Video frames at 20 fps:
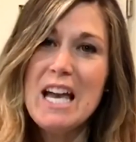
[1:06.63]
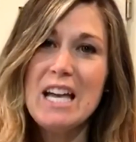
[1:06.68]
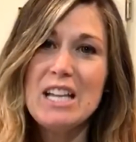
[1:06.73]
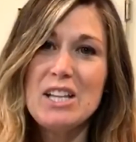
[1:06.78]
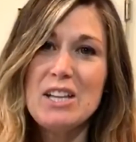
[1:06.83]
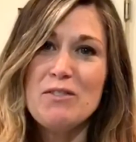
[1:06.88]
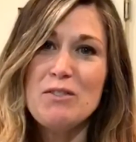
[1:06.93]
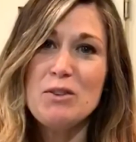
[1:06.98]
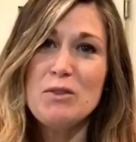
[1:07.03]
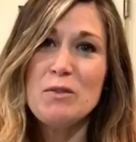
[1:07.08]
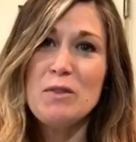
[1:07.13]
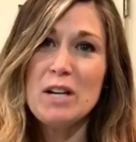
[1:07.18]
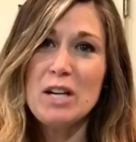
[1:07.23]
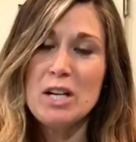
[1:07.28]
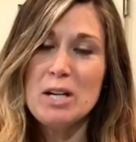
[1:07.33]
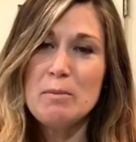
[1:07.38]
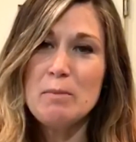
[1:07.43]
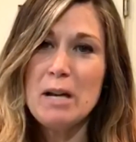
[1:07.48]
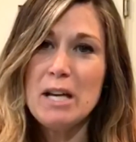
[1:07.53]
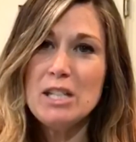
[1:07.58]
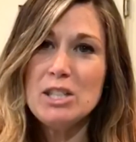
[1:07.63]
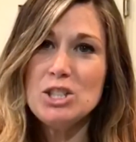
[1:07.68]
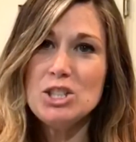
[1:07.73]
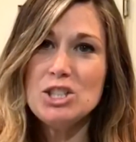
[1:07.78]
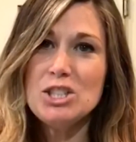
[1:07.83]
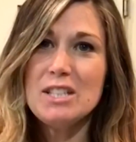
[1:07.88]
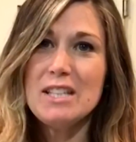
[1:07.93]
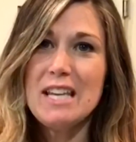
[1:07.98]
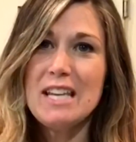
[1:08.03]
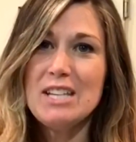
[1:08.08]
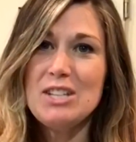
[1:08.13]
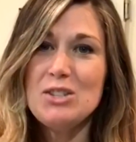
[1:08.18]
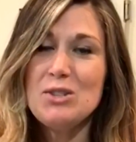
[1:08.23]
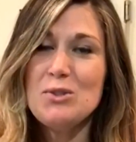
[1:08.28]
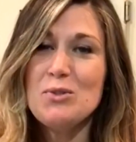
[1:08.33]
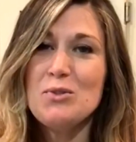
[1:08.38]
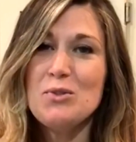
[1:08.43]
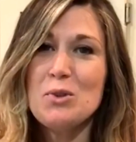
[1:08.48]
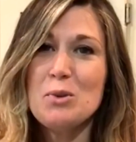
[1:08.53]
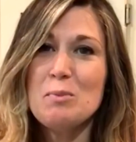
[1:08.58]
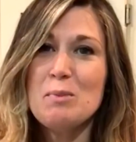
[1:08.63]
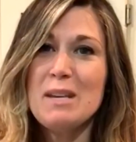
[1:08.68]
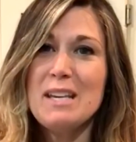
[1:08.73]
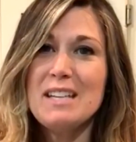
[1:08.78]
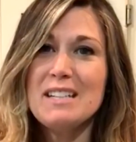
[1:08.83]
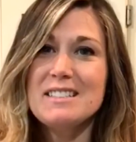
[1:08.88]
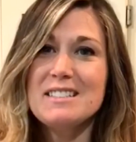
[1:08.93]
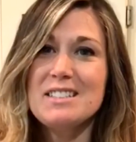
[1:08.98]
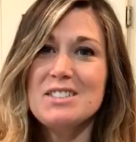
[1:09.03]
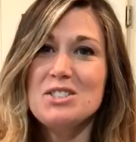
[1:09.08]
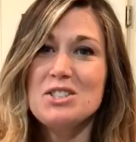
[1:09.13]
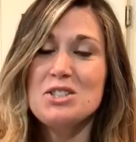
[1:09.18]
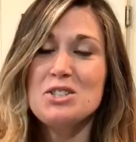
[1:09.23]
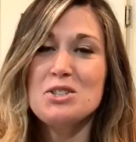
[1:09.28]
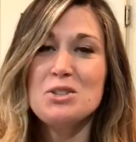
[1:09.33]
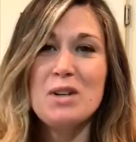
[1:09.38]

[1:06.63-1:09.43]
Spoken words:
I love you very much. Thank you for being such a